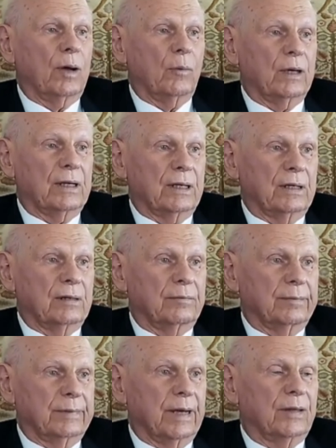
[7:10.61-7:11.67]
when we
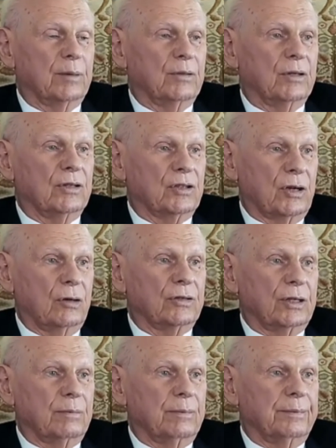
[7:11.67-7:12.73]
can get them to
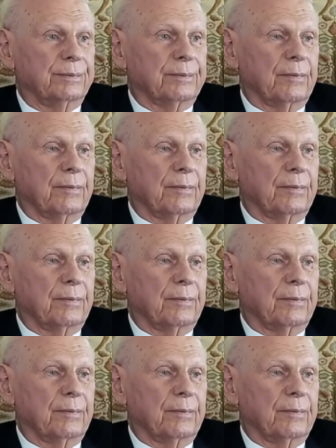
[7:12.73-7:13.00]
disclose it.